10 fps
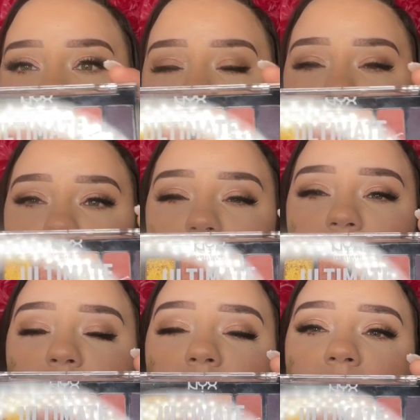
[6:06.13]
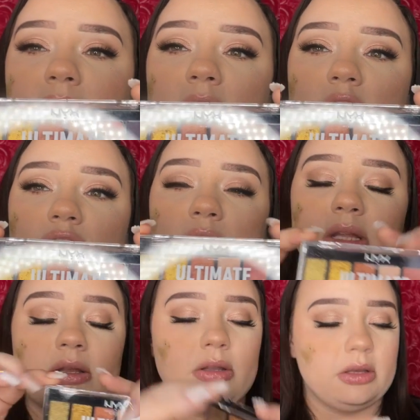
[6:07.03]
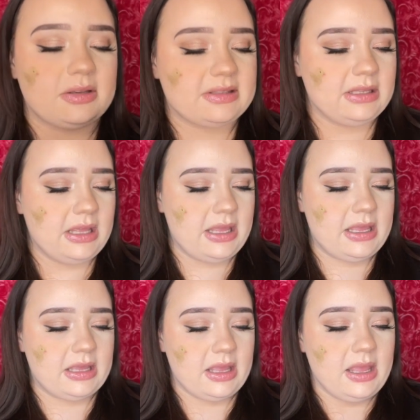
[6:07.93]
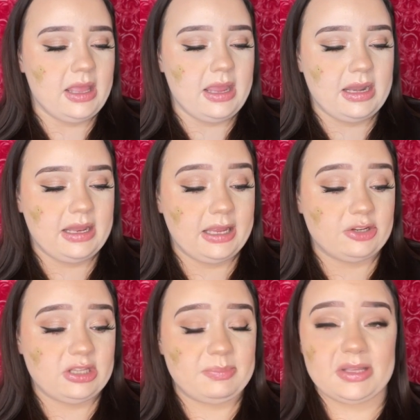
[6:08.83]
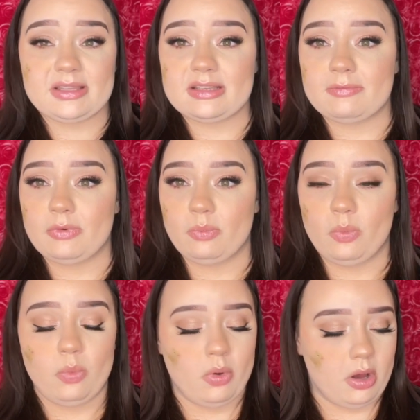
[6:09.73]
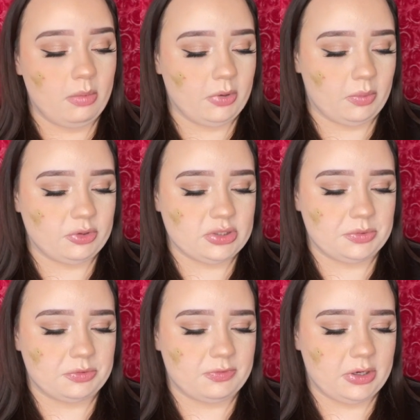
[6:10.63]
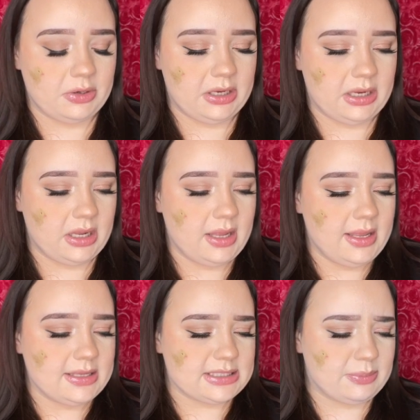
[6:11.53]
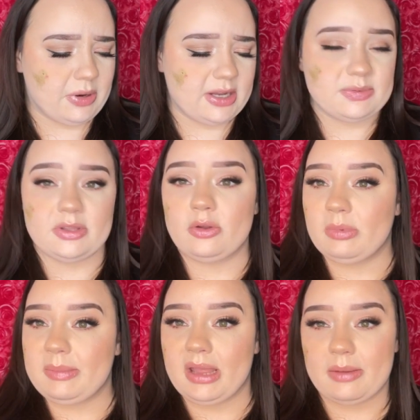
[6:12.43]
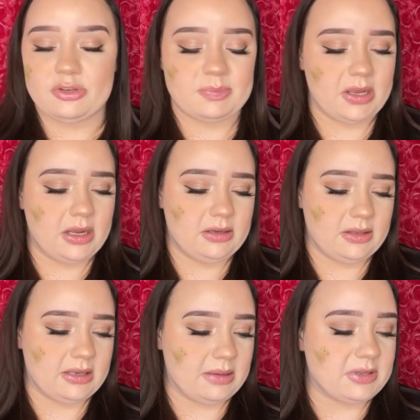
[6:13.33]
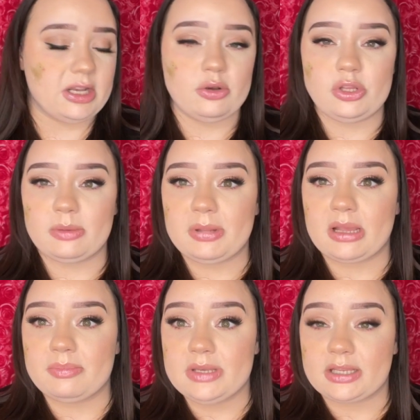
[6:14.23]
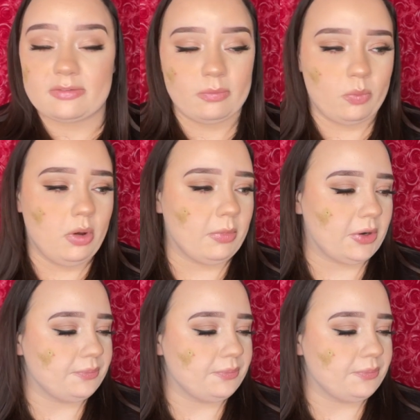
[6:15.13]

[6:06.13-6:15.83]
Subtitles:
Here's what this actually looks like. And I actually picked this up from Walmart, which I was very surprised with. Or maybe I'm just behind in the times. I didn't know you could pick up NYX from Walmart.